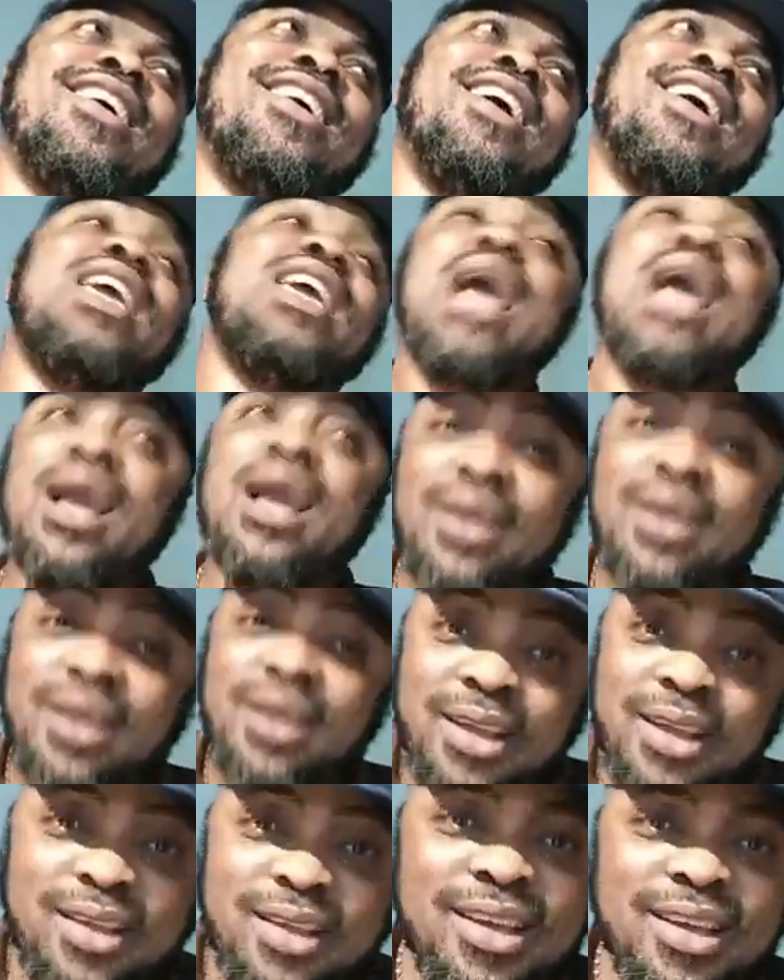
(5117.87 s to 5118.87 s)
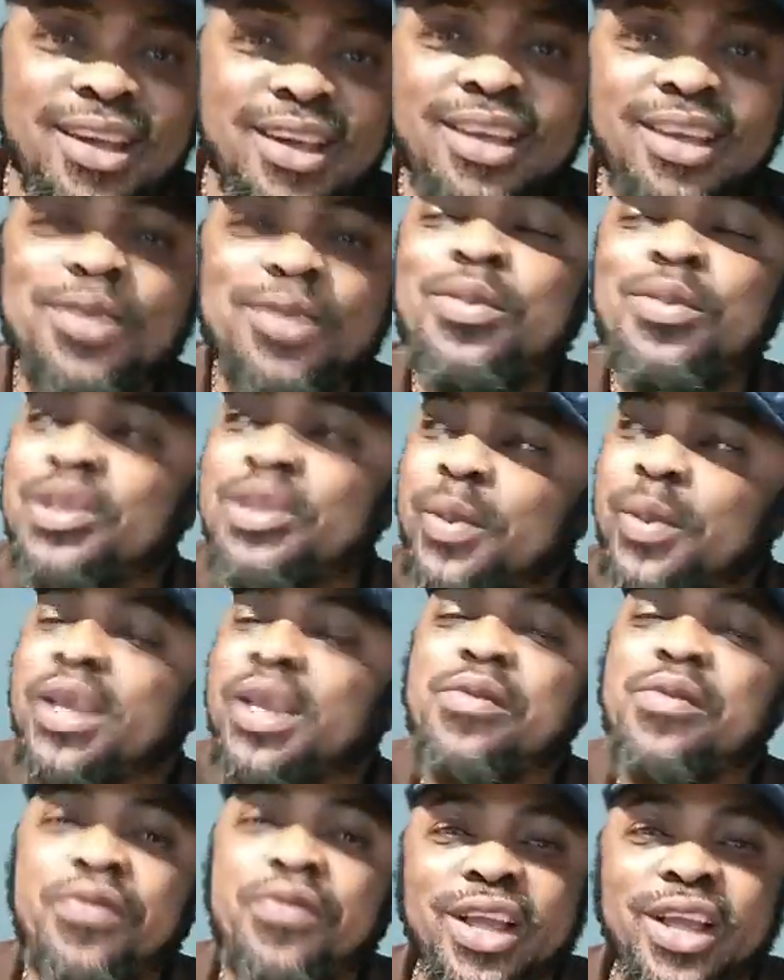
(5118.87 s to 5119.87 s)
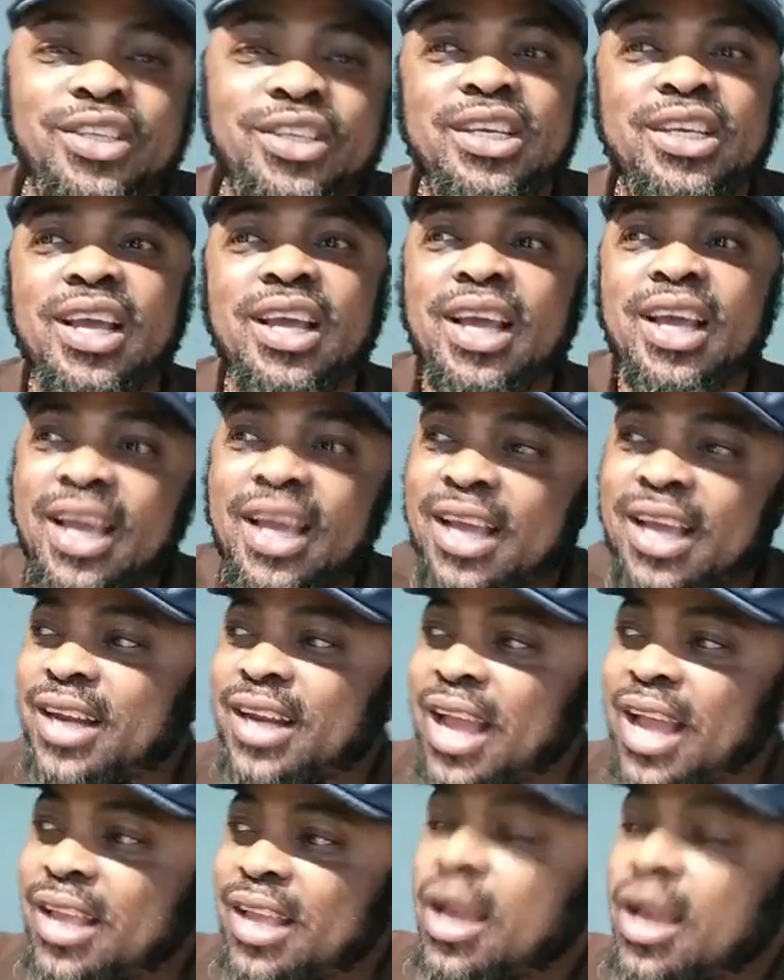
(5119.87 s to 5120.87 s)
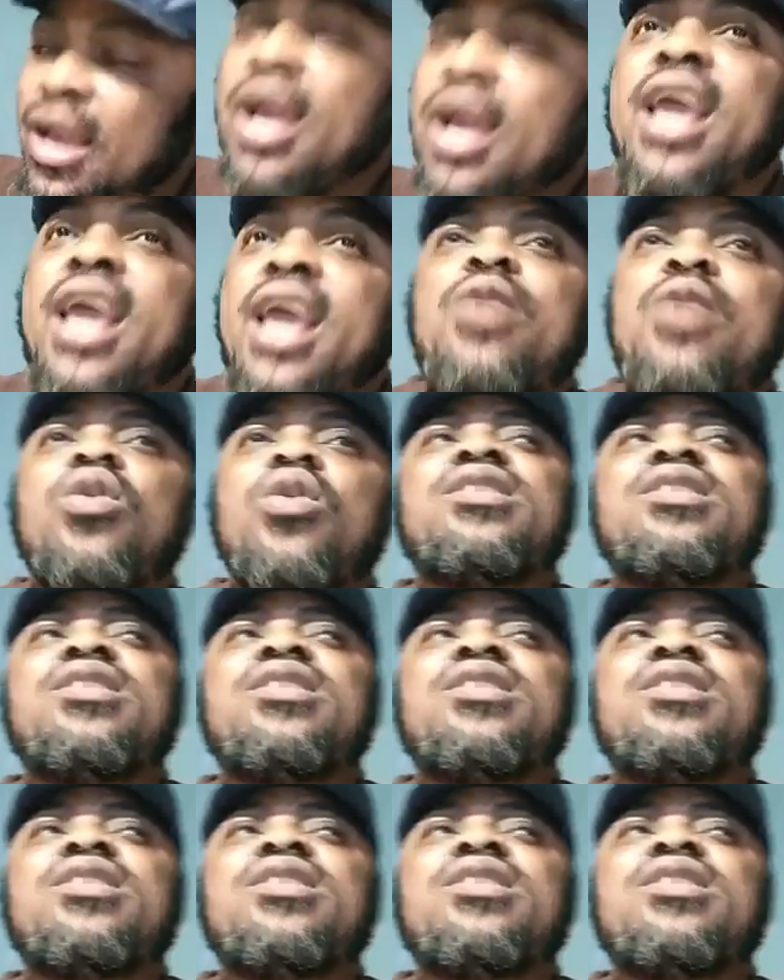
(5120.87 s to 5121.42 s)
He agreed he will be speaking French. And he was